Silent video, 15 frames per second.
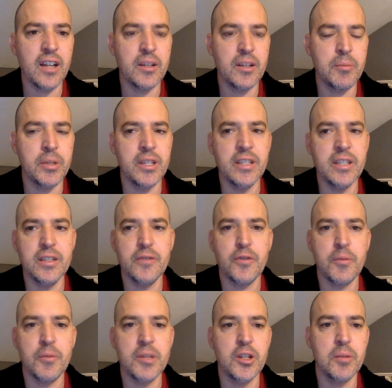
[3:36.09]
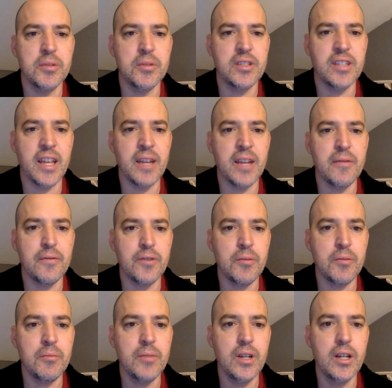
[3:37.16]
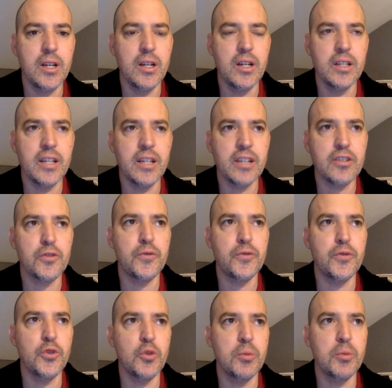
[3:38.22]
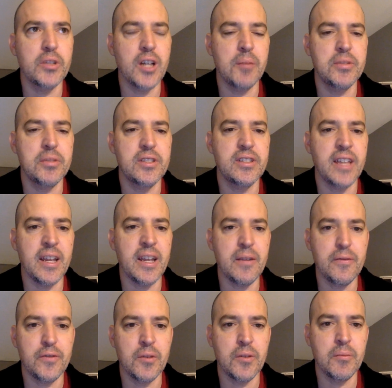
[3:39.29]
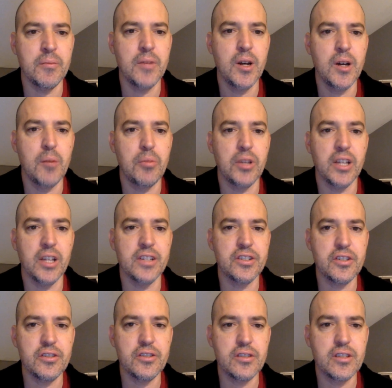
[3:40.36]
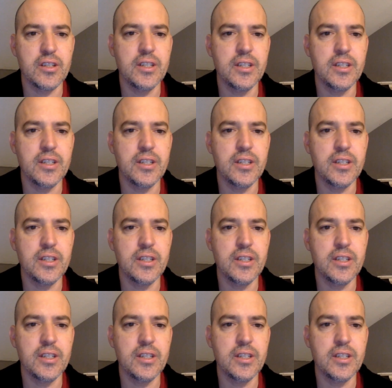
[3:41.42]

It'd be easy for me to abstain from not just food, but abstain from pleasures.